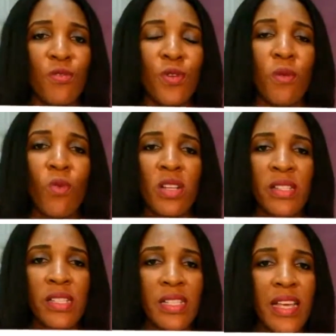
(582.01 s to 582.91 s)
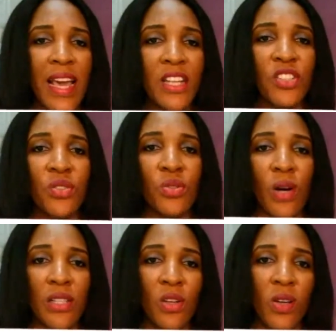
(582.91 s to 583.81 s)
from one stage
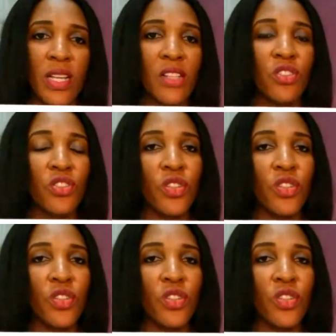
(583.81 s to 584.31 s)
to another.